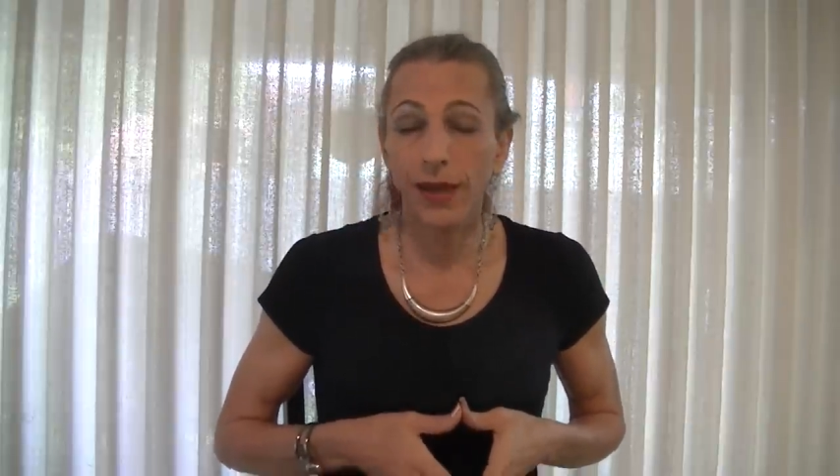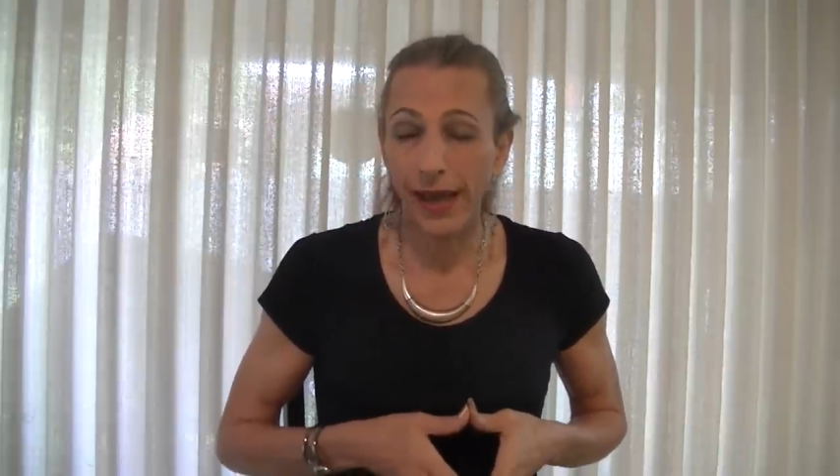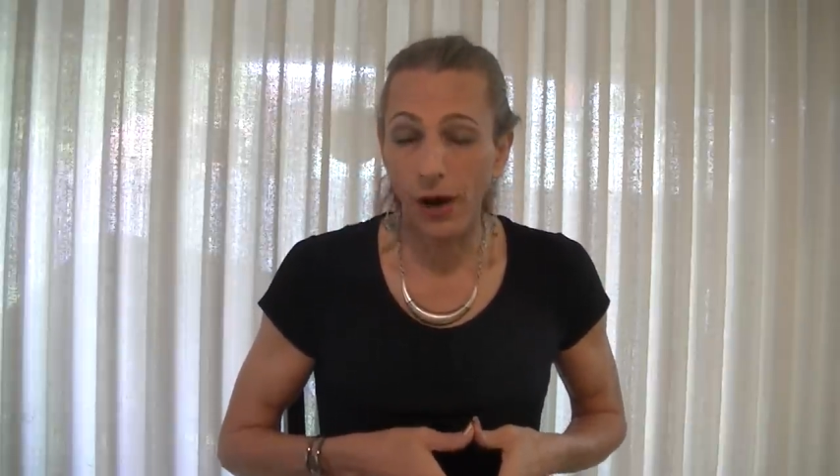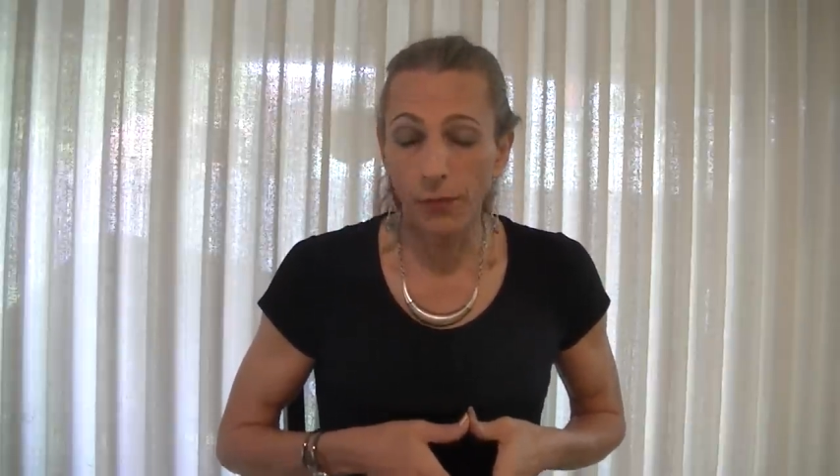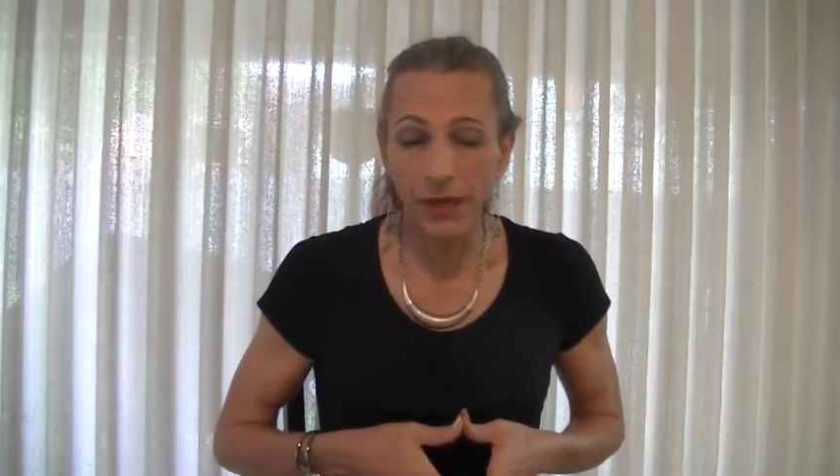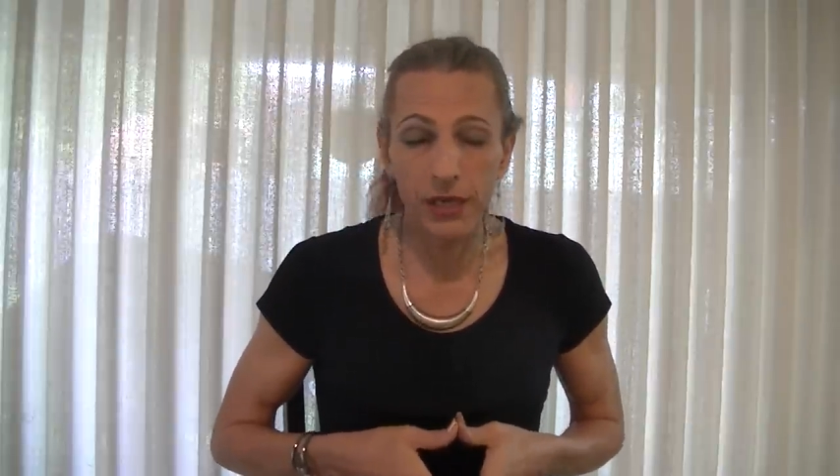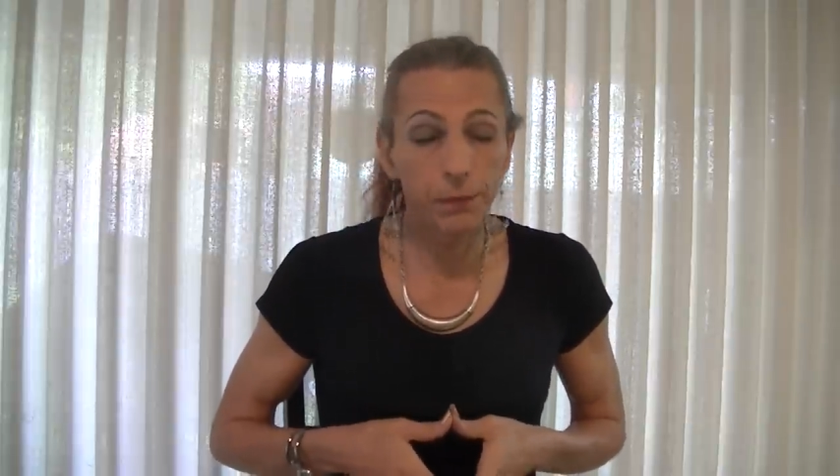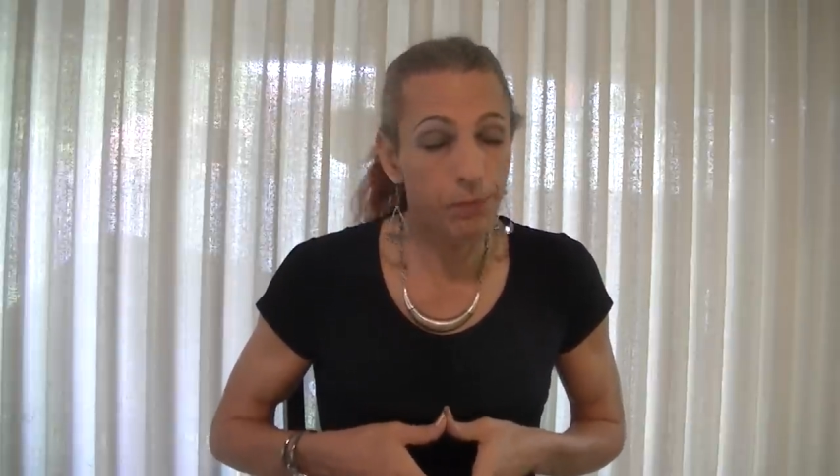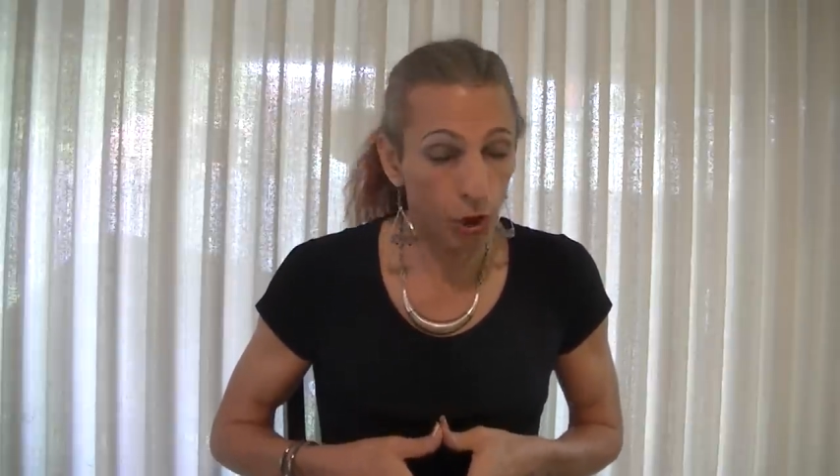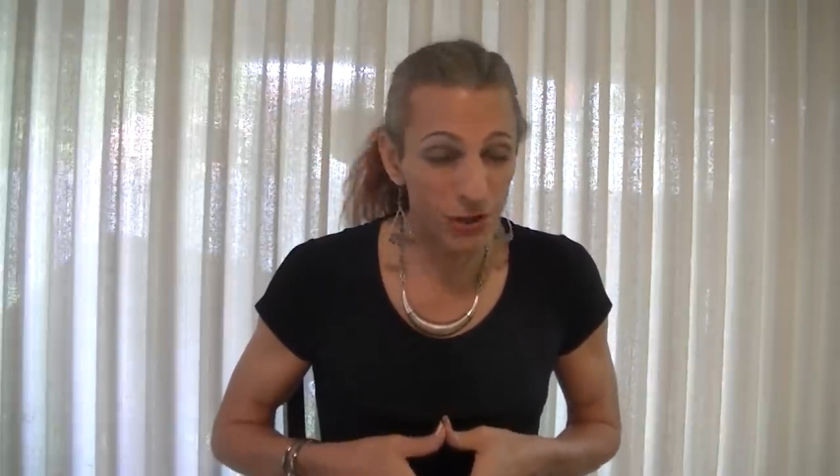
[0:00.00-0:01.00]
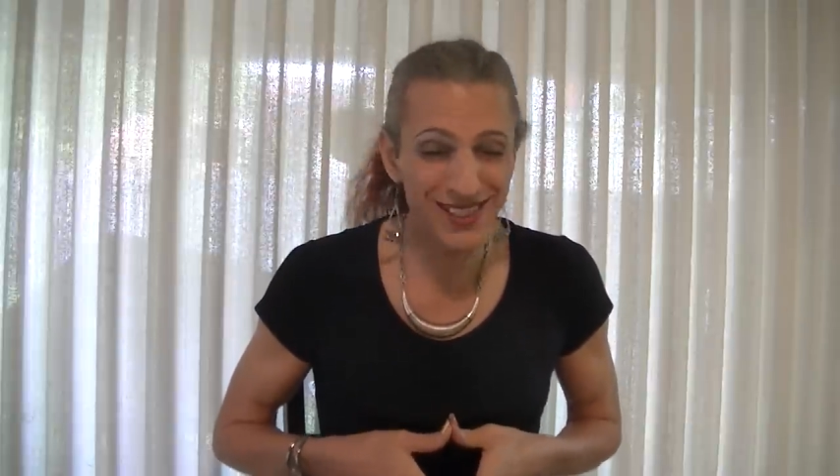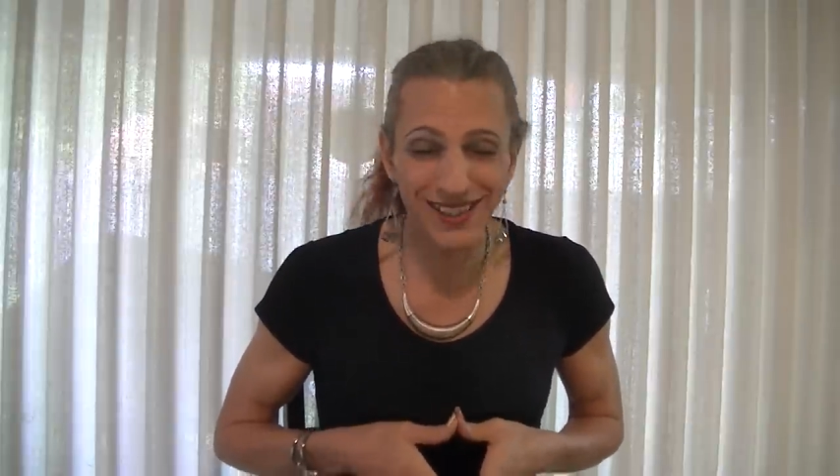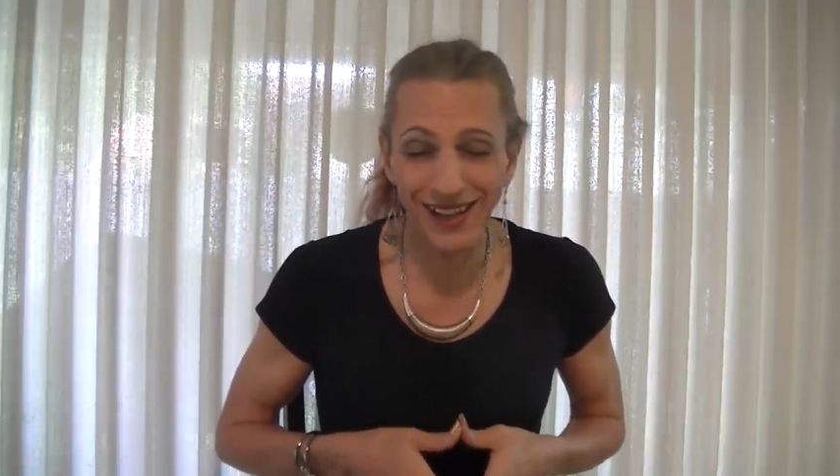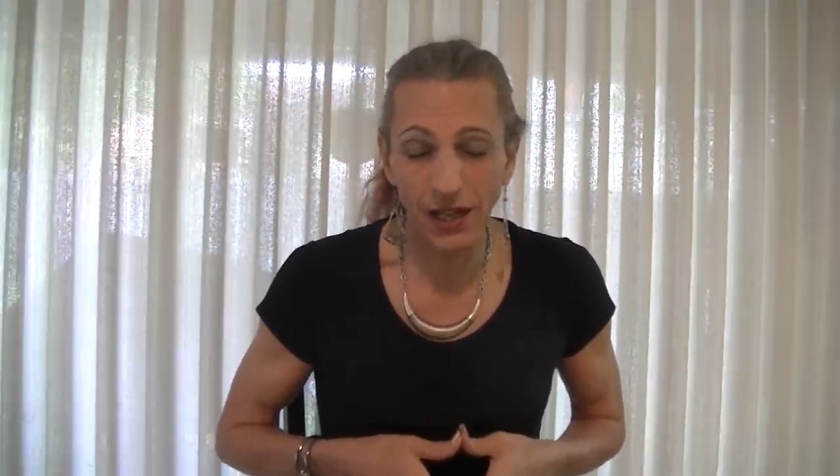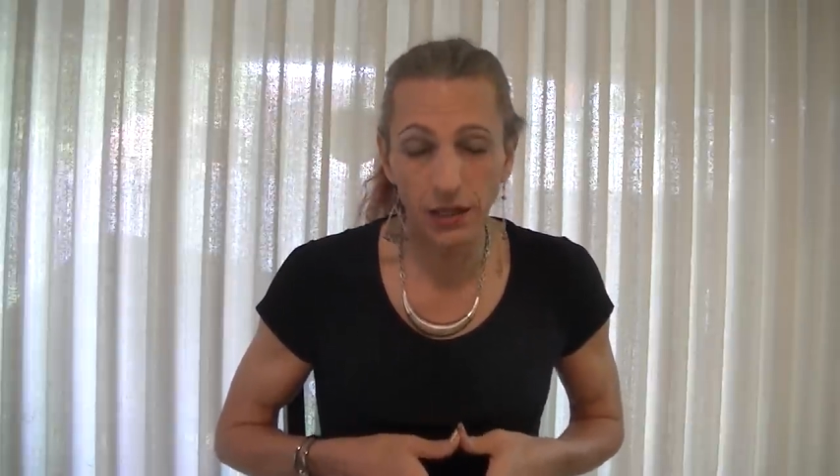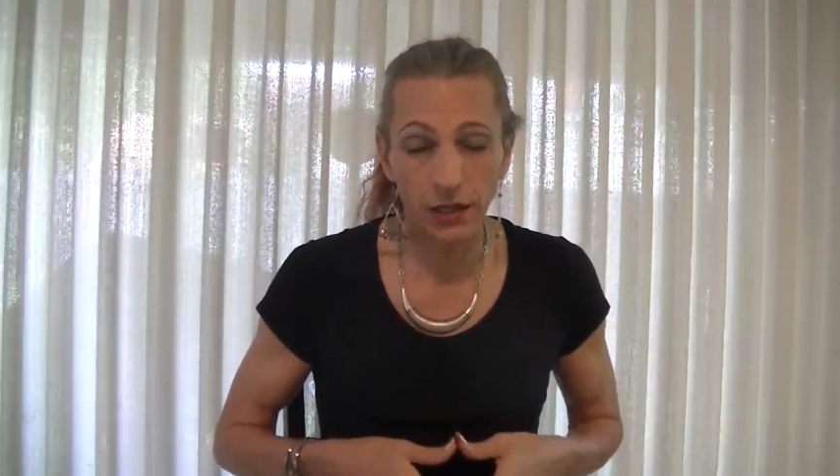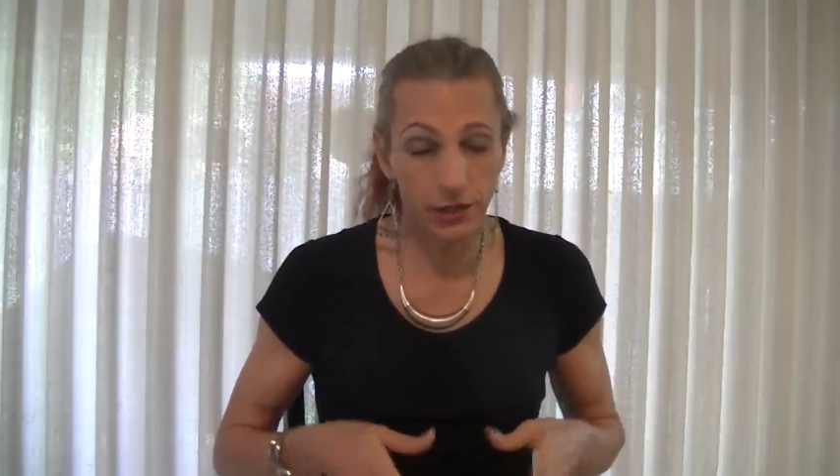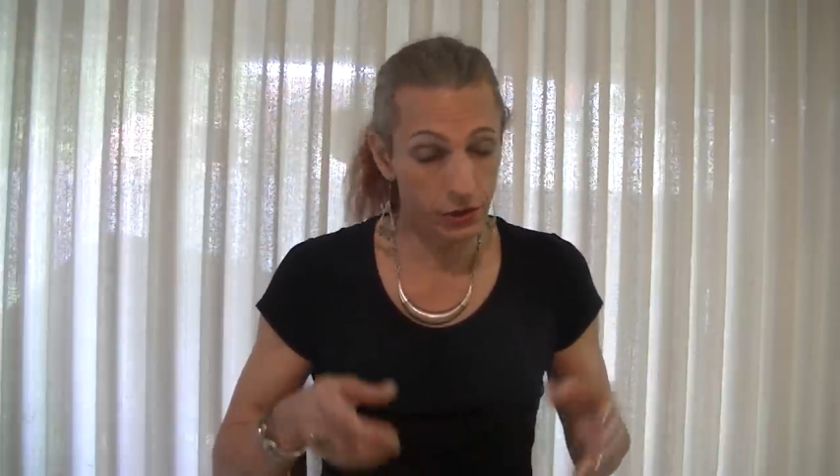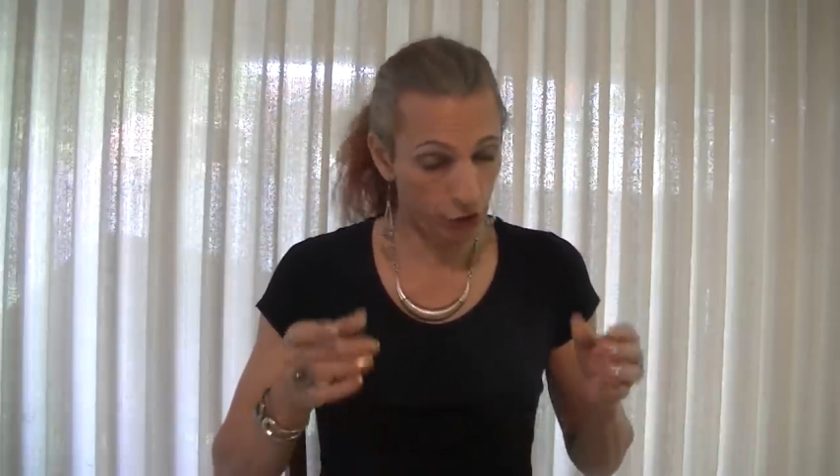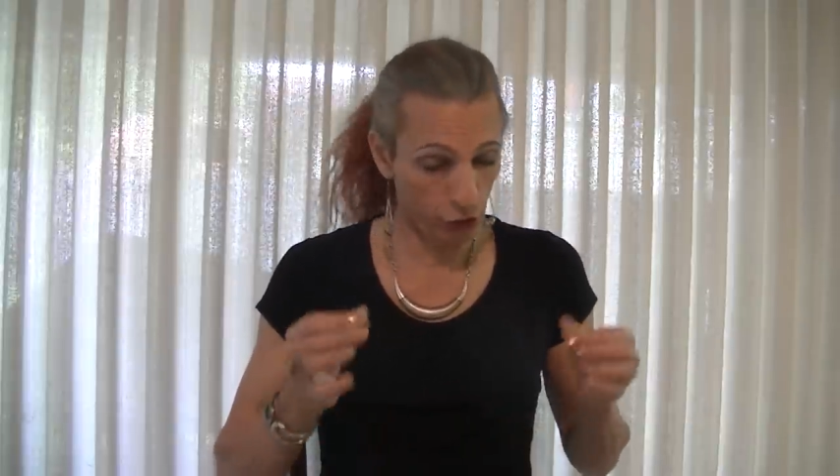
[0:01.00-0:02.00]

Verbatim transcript: how many personalities